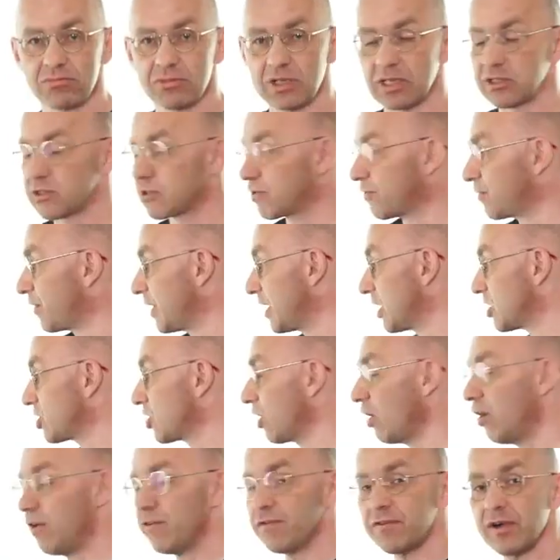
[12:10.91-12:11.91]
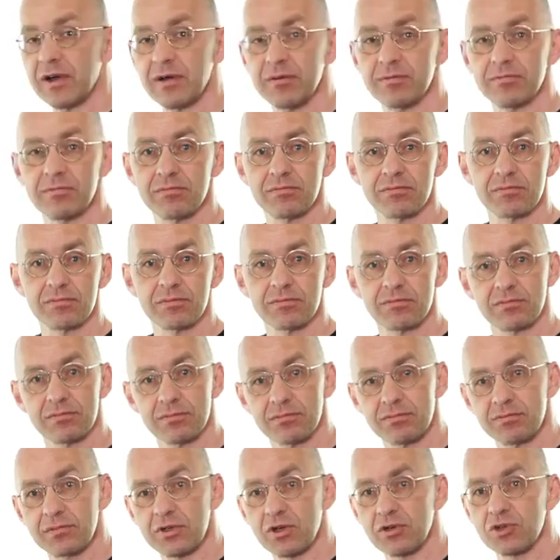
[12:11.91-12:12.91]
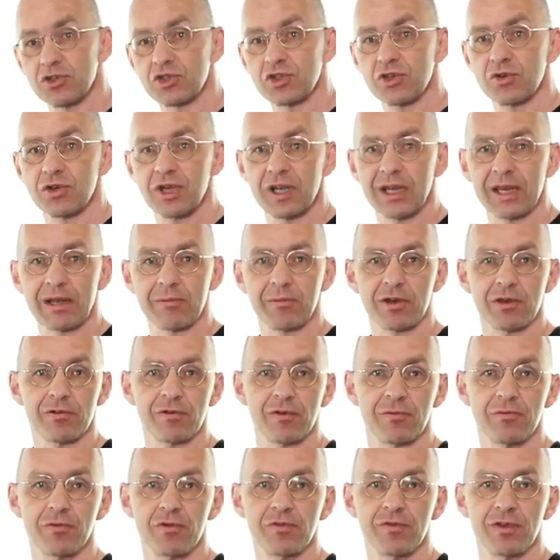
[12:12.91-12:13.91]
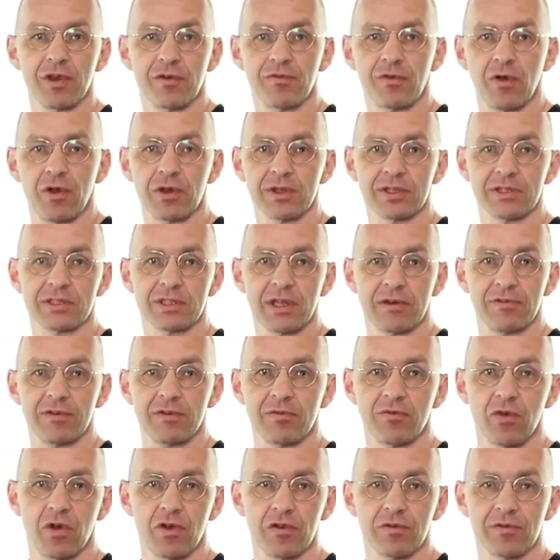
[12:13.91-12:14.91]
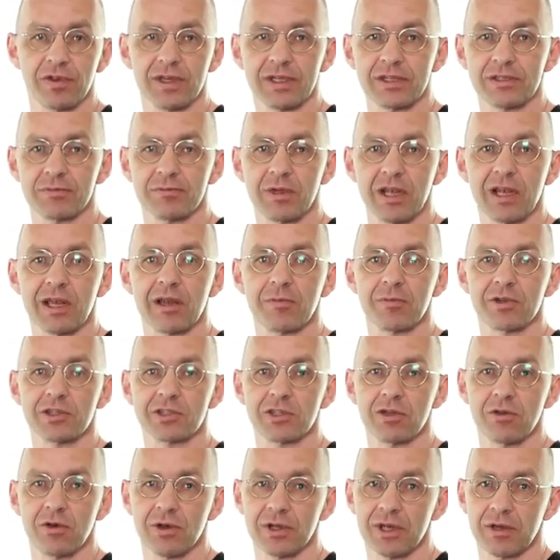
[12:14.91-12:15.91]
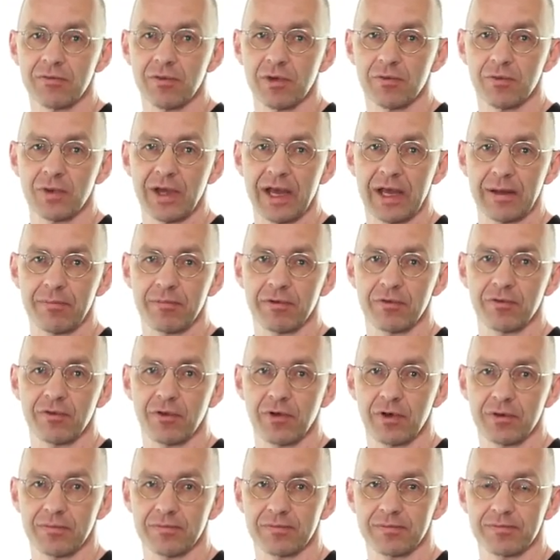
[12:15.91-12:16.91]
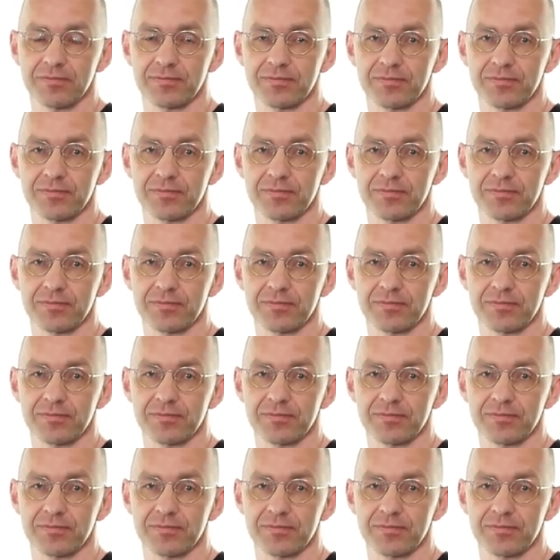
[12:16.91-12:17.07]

Just to finish off, I'm going to show you a little bit of a movie of all this stuff evolving a little bit slower than what we had before.